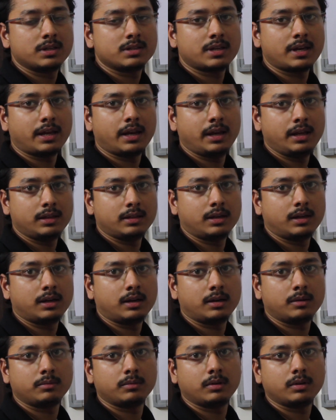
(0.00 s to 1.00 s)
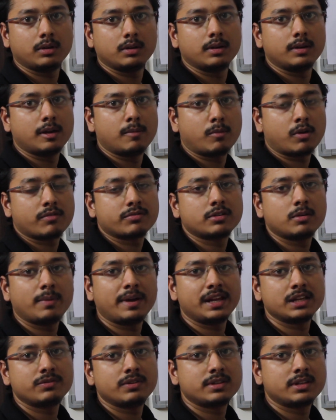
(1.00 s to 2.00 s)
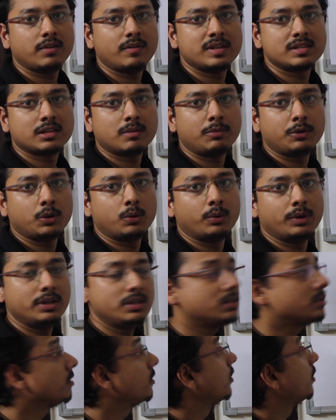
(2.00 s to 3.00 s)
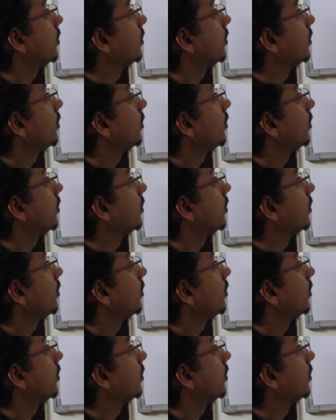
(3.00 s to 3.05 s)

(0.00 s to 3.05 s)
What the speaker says: this array, the number of subarrays with given sum 2 is